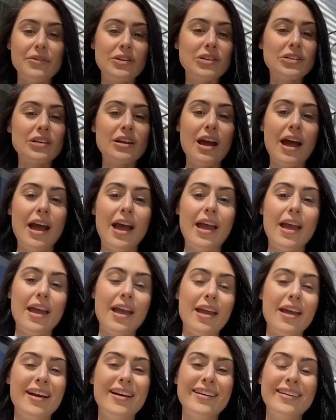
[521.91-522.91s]
which
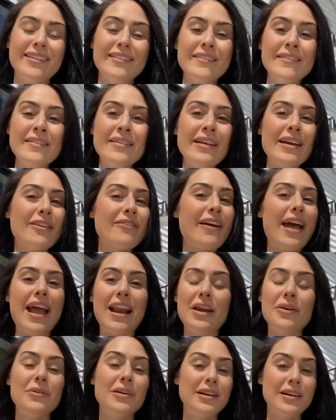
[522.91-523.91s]
if
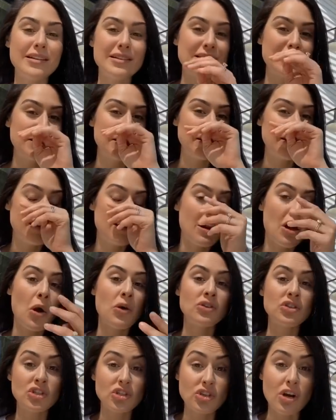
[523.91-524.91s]
anyone is,
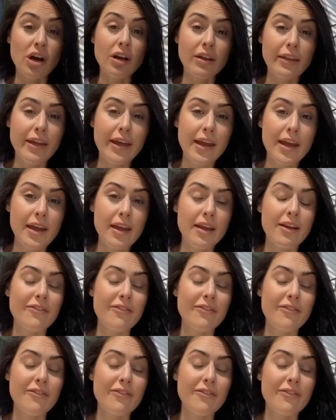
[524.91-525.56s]
struggling,